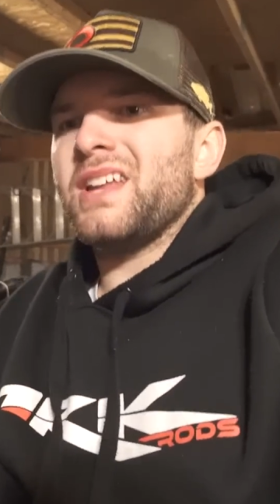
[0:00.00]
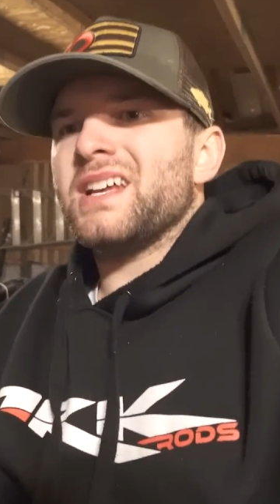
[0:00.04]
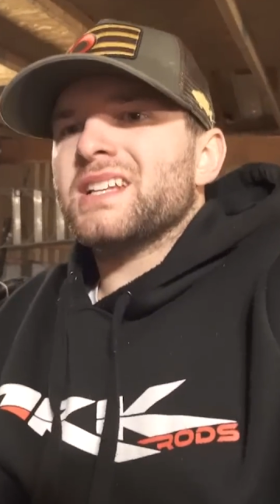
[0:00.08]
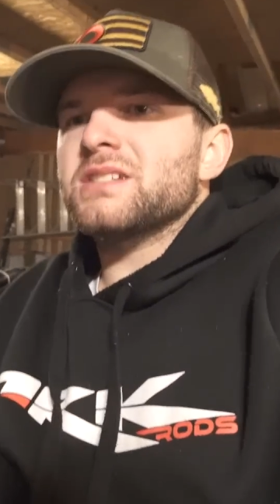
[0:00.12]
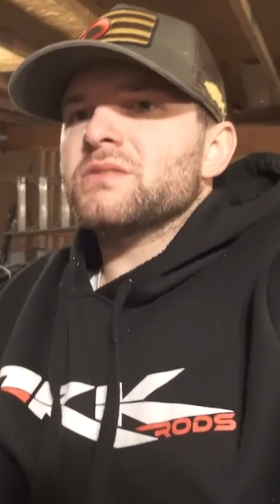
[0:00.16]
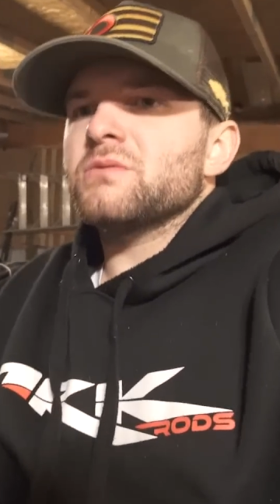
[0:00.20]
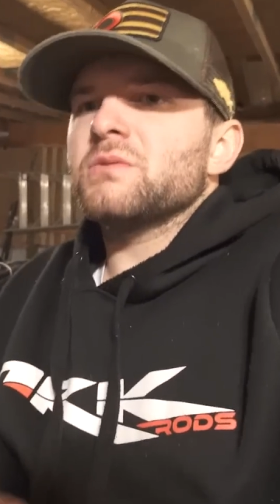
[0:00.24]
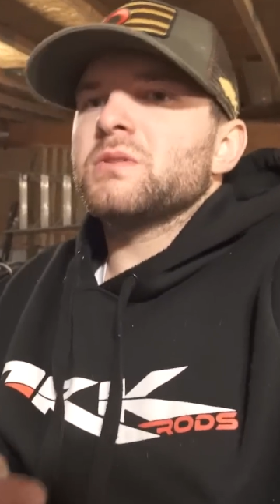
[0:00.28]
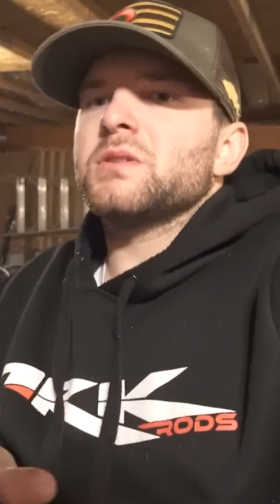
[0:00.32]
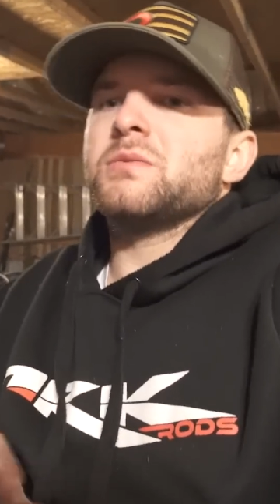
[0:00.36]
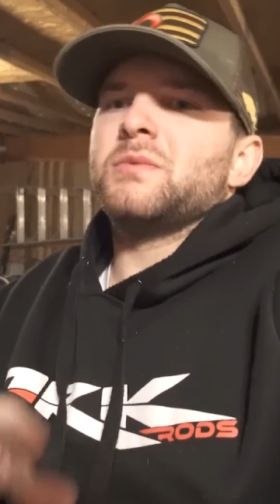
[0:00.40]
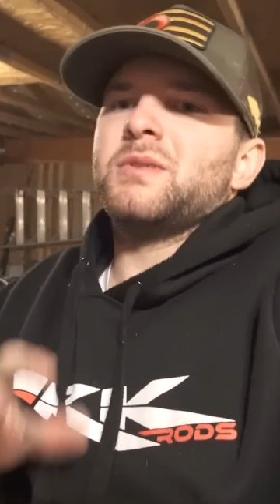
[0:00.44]

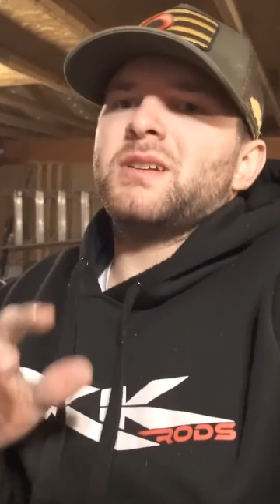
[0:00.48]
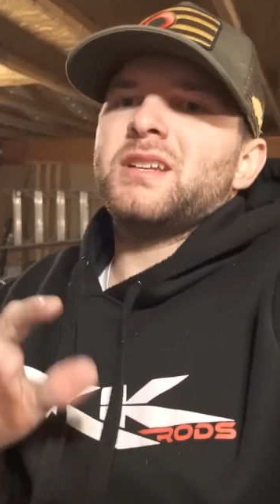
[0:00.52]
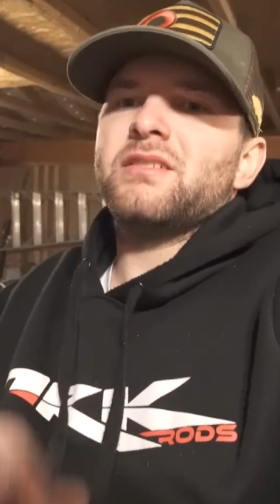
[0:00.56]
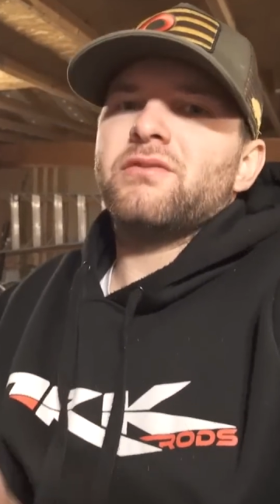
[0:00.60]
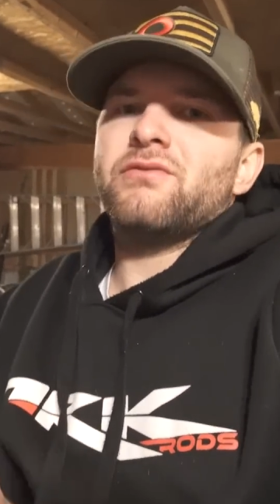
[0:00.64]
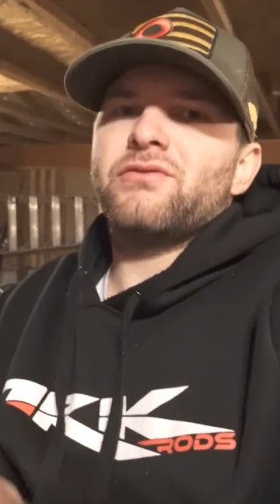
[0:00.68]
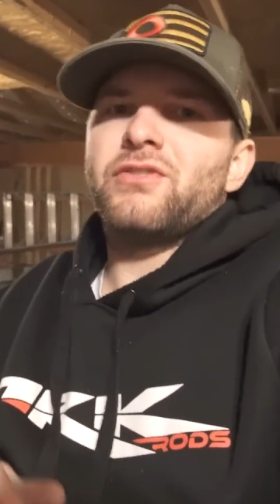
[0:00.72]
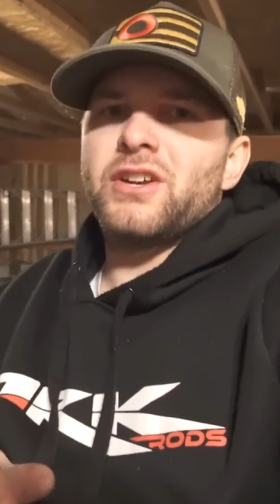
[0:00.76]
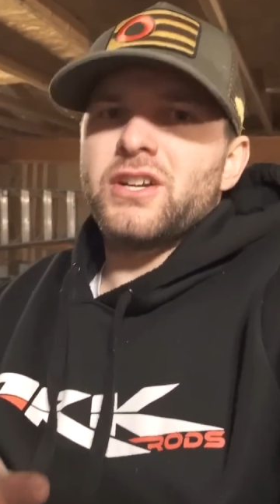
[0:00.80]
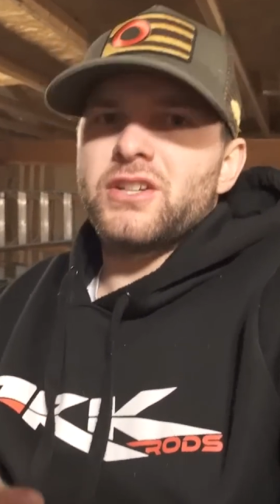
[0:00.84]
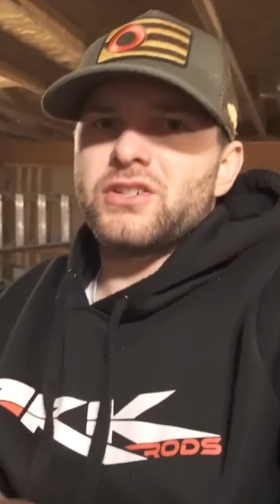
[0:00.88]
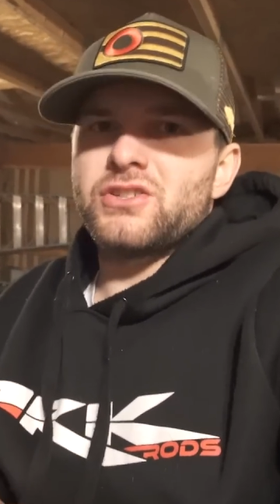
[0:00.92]
That's the reason we
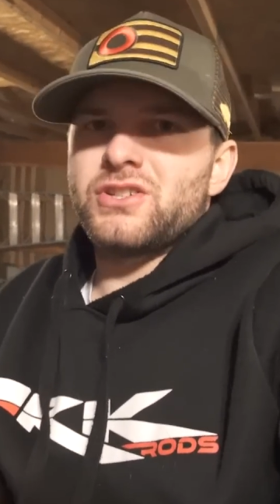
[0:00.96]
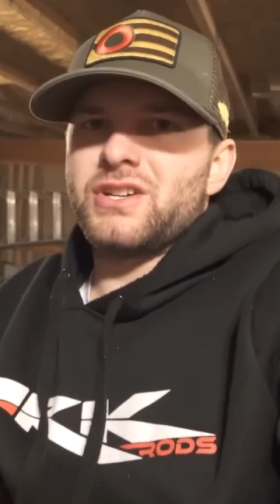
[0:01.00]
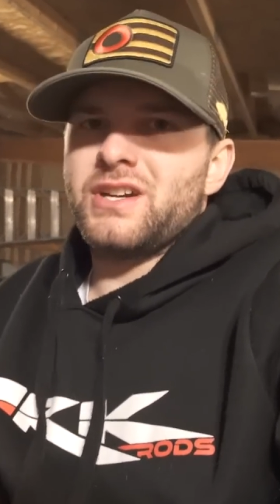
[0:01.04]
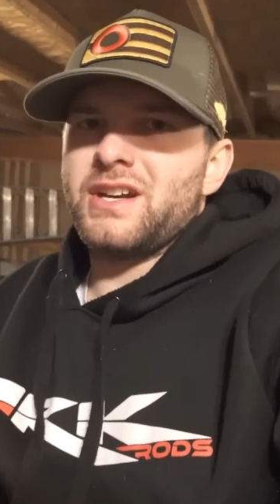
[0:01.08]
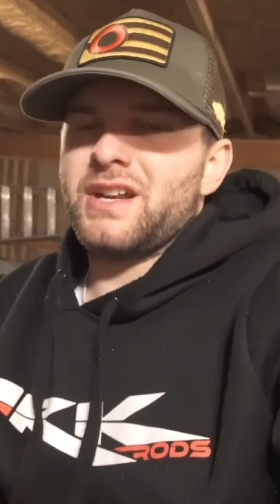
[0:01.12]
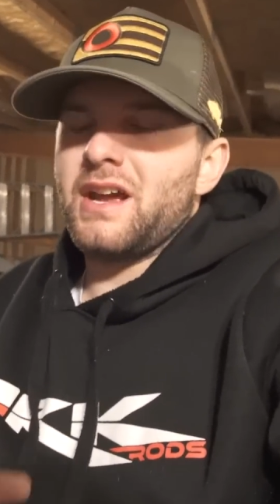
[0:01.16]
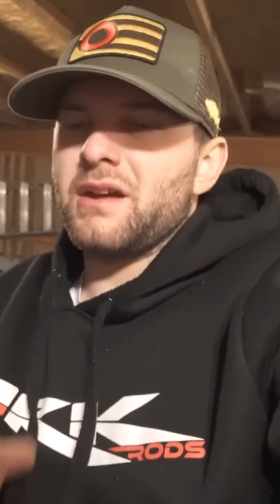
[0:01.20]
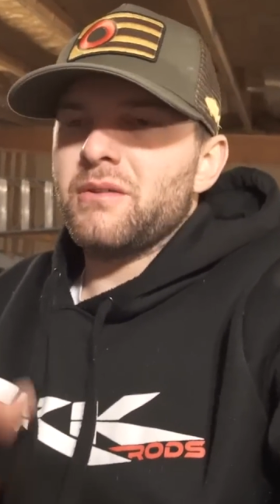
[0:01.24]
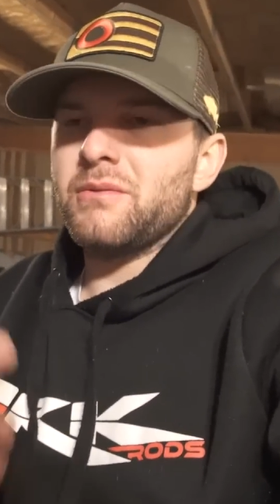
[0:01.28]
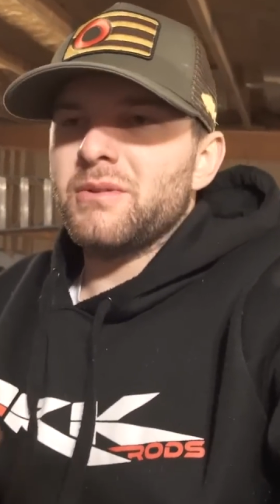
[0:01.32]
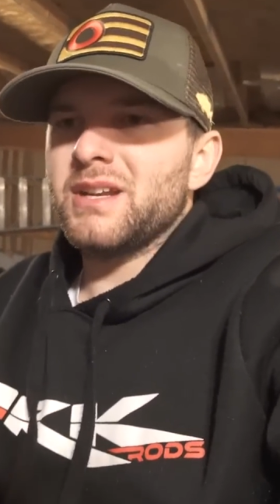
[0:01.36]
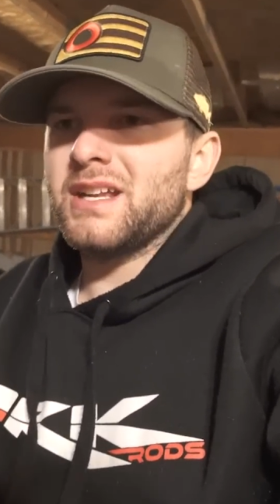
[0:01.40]
didn't finish
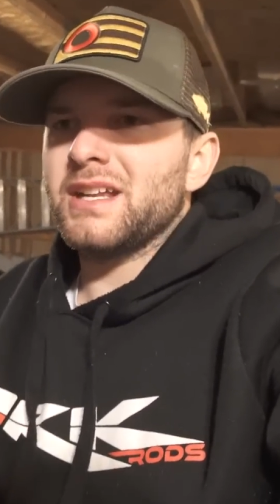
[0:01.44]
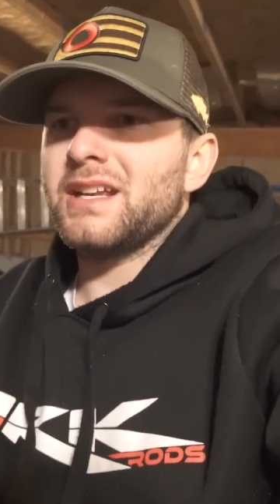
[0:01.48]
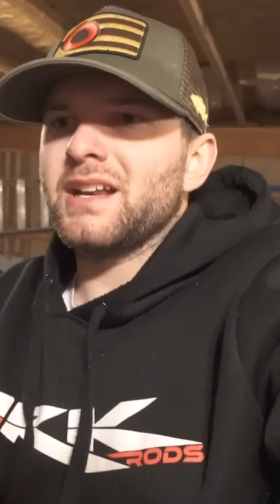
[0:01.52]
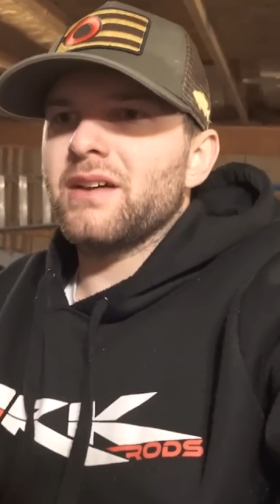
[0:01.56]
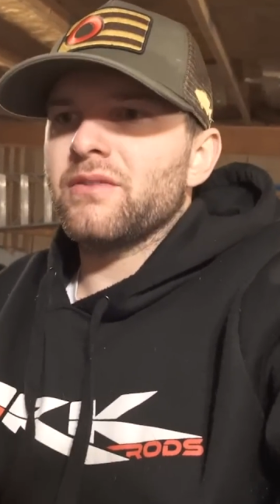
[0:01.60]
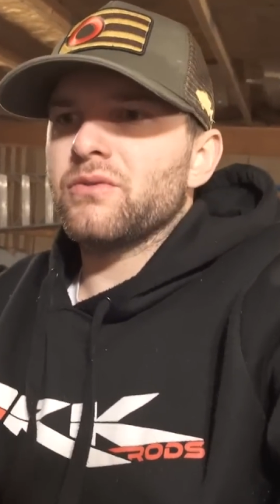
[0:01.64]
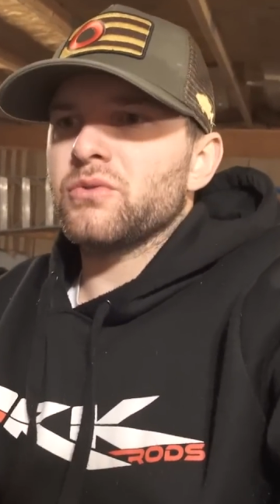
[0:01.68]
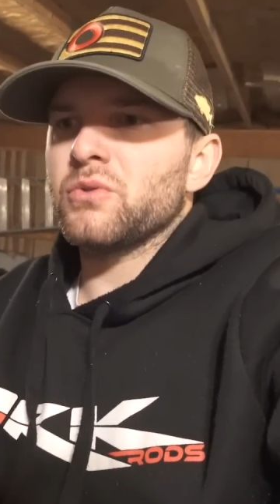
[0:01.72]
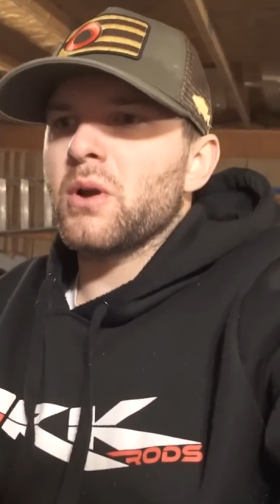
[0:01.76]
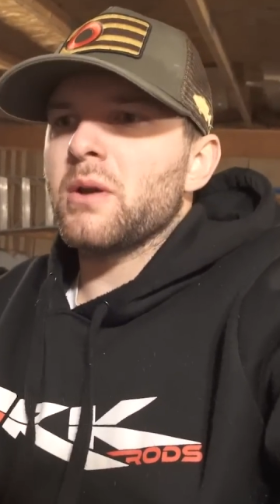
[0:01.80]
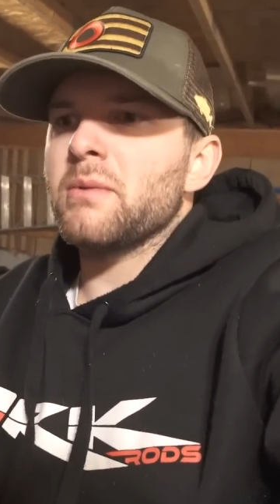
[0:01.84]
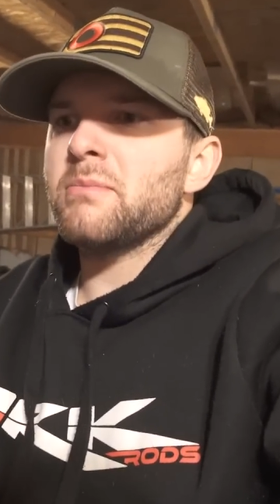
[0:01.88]
tonight. We didn't
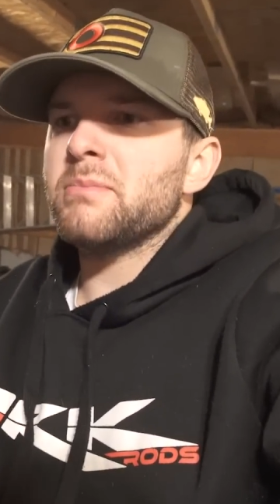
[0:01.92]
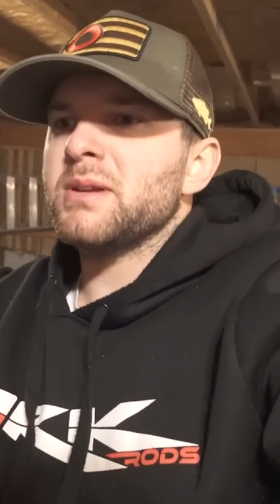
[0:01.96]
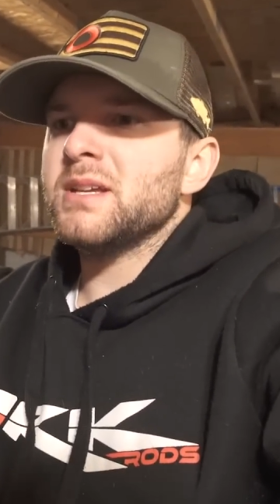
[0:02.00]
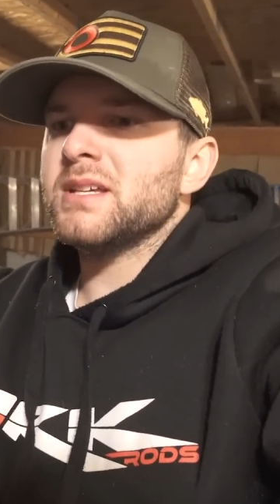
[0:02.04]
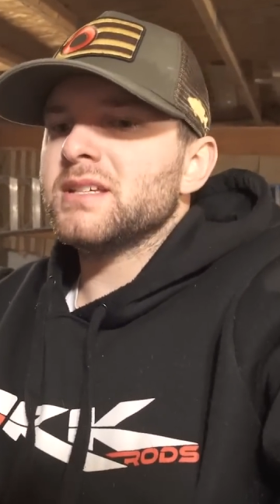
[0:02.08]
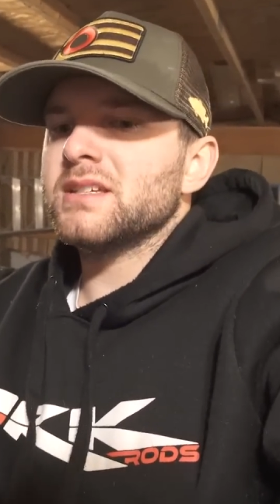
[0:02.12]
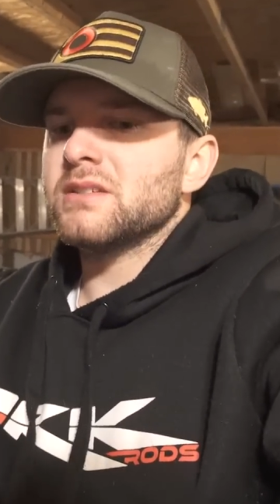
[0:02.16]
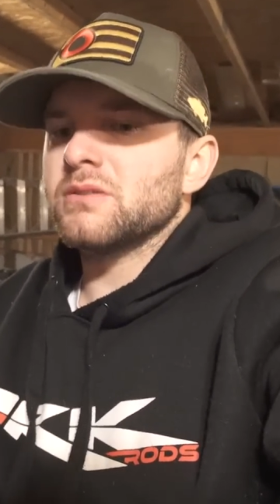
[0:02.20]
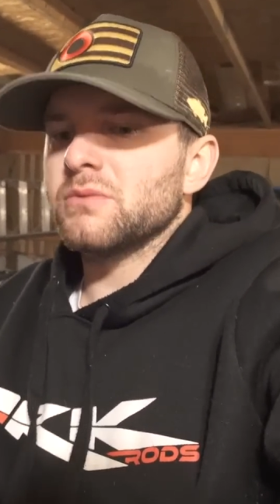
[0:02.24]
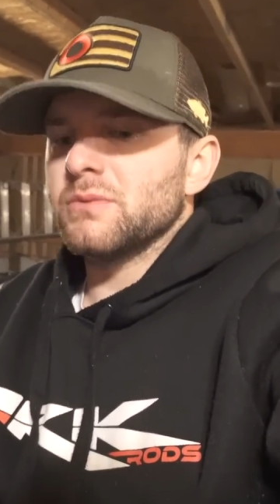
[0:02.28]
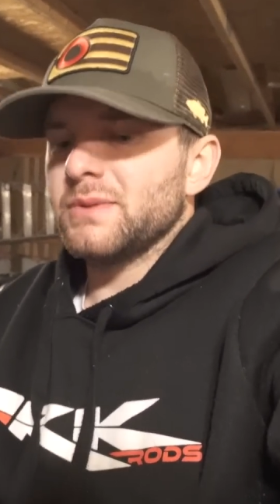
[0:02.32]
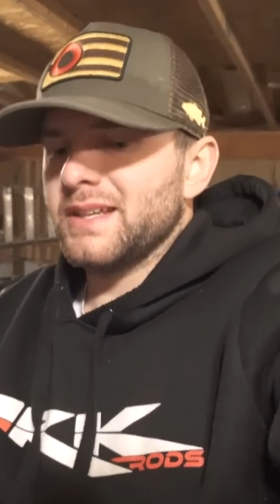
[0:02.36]
have the right
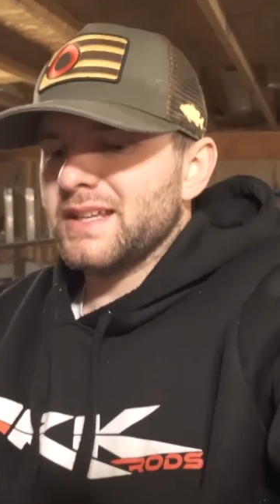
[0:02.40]
pieces.